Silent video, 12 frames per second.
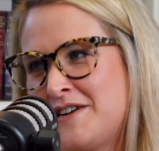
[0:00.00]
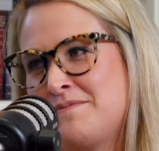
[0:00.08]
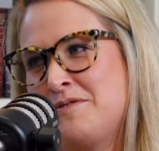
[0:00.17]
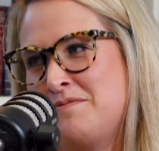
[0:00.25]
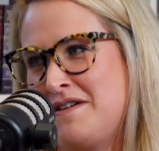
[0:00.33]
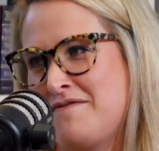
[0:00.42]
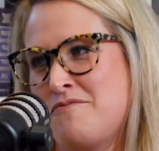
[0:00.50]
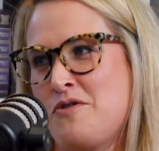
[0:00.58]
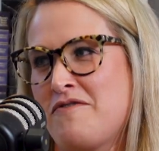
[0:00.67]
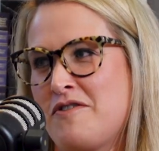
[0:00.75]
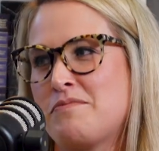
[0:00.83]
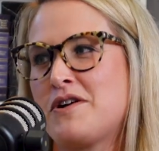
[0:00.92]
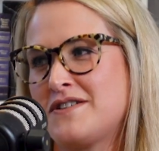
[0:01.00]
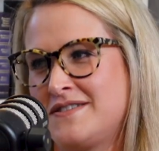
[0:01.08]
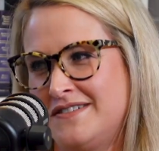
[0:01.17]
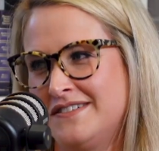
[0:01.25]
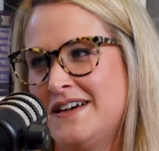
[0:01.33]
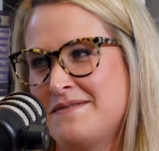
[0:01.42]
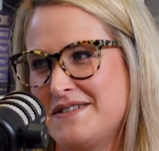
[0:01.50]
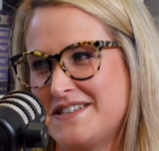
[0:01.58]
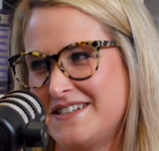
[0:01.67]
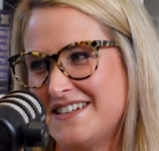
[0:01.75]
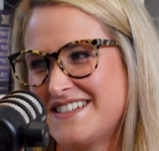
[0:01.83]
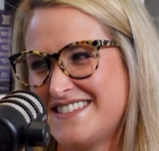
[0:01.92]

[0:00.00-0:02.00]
trip will be more for personal, not business.